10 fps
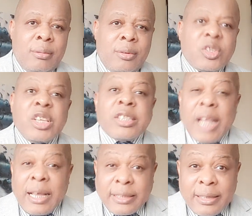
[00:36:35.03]
Since
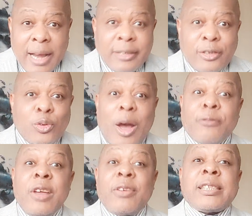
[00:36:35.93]
1992,
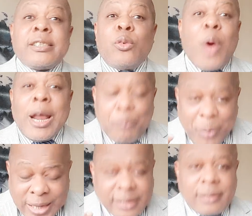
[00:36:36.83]
I've never seen one
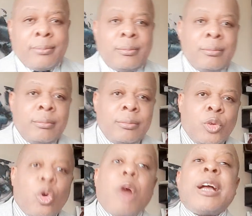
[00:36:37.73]
person
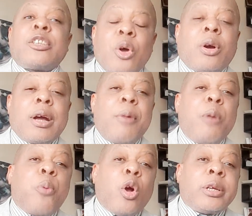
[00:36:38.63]
come and talk
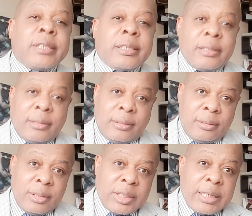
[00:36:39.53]
about policies.
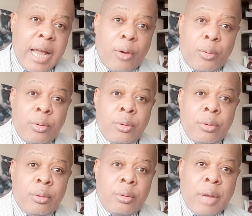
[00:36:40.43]
It's now,
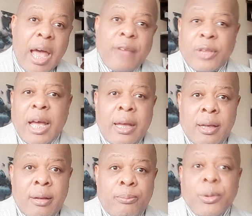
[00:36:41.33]
after
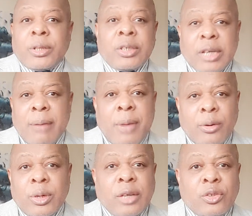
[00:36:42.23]
British
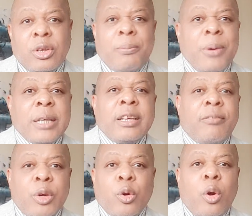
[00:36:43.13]
Cameroon National Party
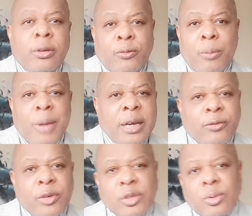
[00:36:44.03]
have been calling for
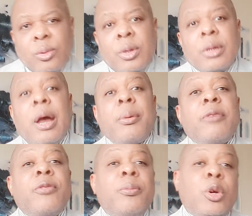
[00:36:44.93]
manifesto, now
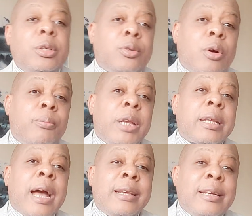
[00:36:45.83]
everybody talk.
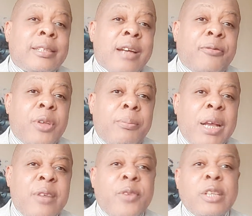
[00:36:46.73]
But can they draft a
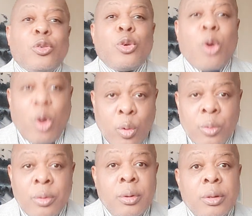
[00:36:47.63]
manifesto?
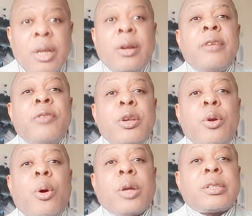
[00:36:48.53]
No. They don't even
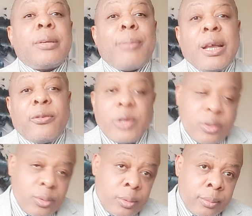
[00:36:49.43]
know what's the
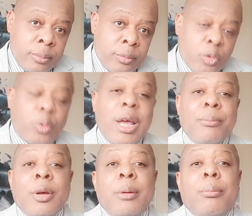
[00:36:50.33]
manifesto. To
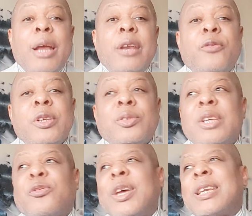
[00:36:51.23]
them, manifesto
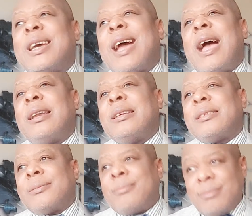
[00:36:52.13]
is
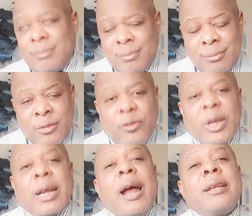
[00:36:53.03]
federalism.
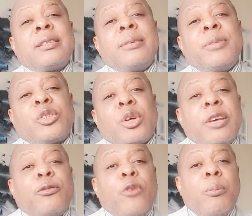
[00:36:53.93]
Federalism is
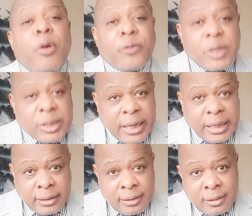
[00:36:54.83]
just a form of a
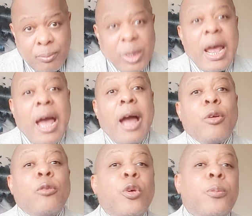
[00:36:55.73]
state. But the
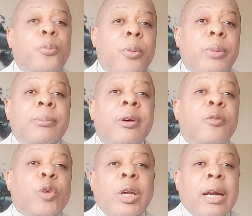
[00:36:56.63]
Anglophone problem,
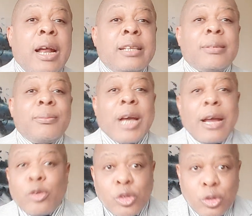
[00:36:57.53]
federalism
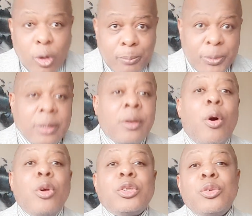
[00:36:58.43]
cannot stop it
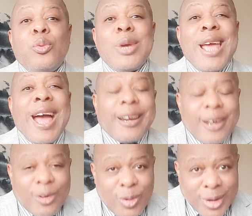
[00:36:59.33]
until we are
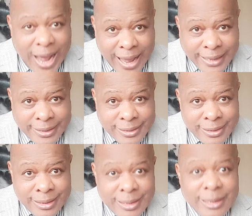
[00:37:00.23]
recognized
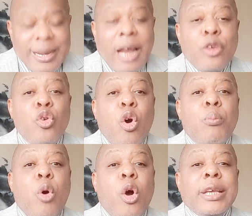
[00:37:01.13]
that
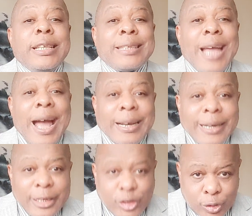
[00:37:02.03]
no more
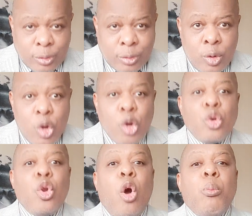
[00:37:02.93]
integration,
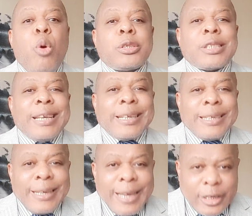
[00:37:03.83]
no more
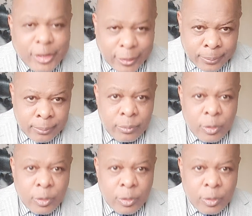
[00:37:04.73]
segregation,